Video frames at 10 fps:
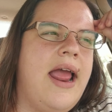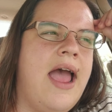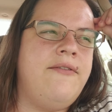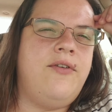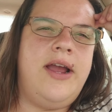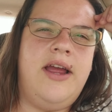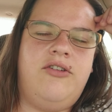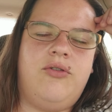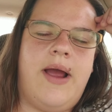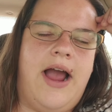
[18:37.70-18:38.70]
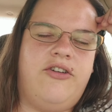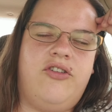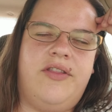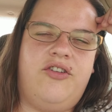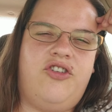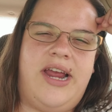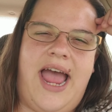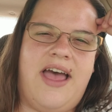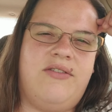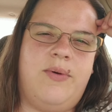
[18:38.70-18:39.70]
every interaction that she
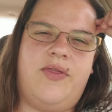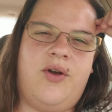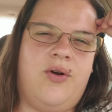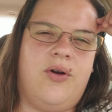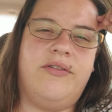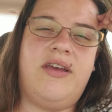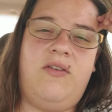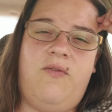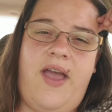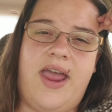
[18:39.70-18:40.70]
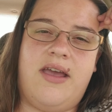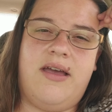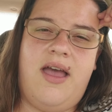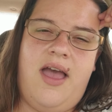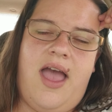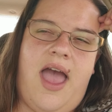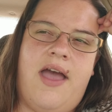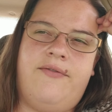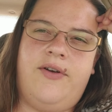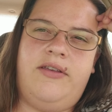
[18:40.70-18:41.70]
has with the girls is fake.
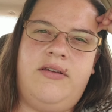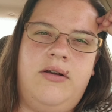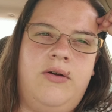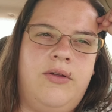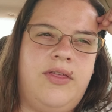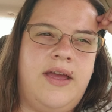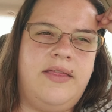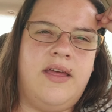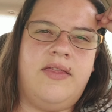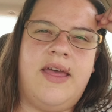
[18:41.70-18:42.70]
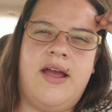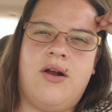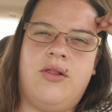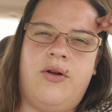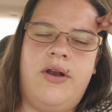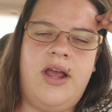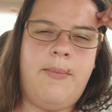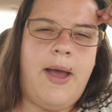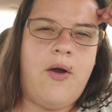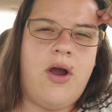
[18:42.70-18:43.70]
Every single thing that they are
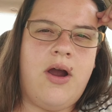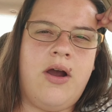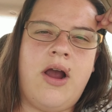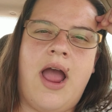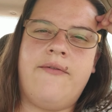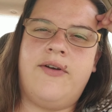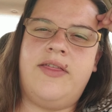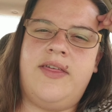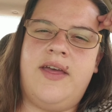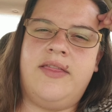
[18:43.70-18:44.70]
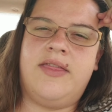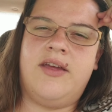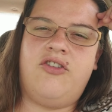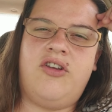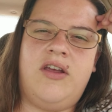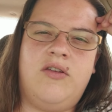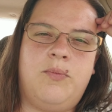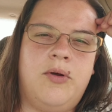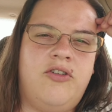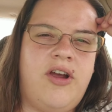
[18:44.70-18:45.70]
learning about her, everything that she
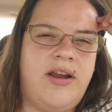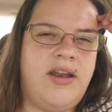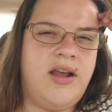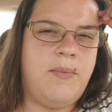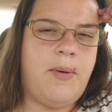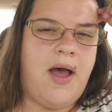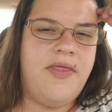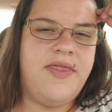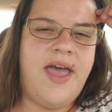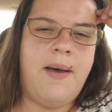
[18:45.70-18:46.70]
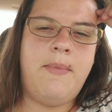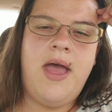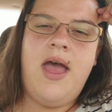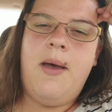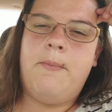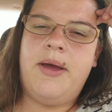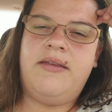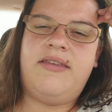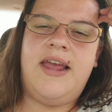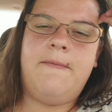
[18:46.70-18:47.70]
is projecting upon them.
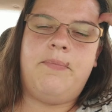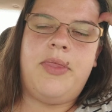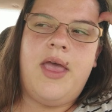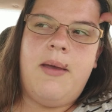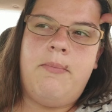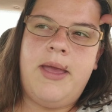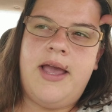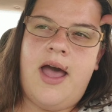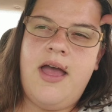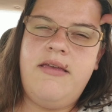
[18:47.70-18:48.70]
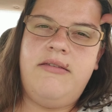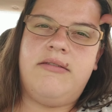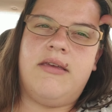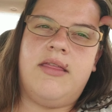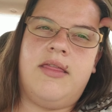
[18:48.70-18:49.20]
But see, because